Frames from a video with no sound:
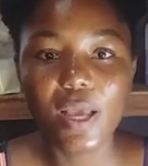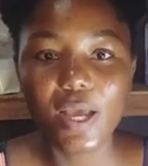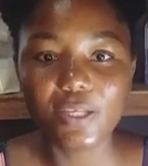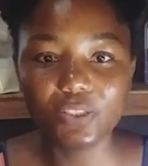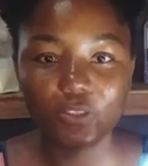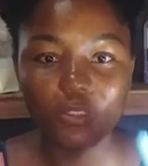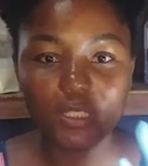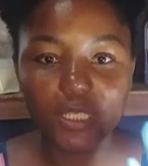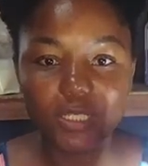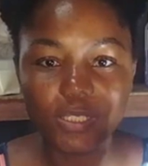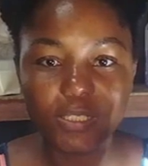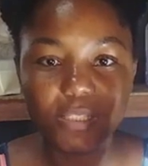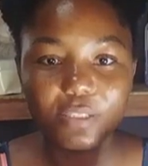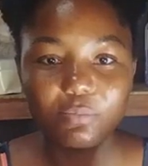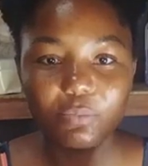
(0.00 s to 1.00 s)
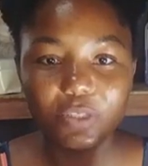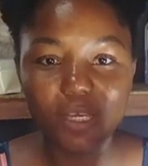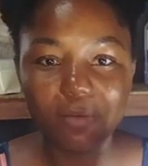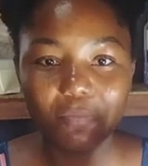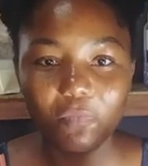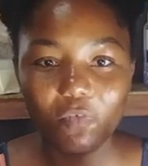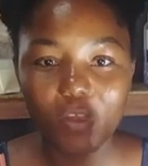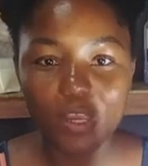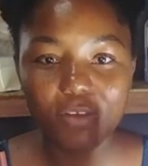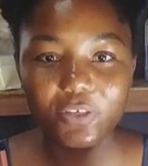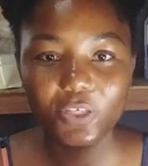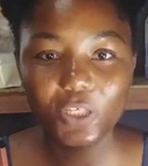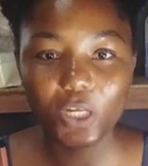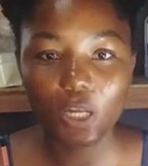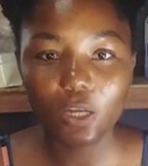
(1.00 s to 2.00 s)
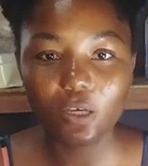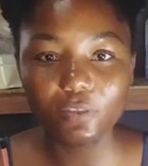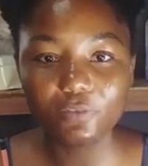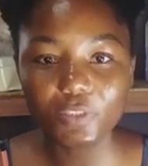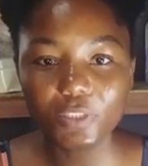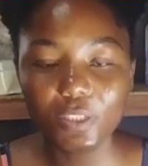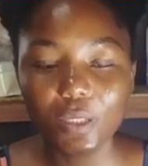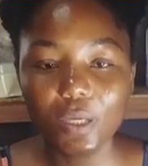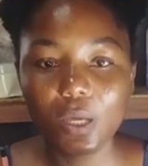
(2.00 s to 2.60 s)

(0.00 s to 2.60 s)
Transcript: As you can see me, I'm wearing gloves.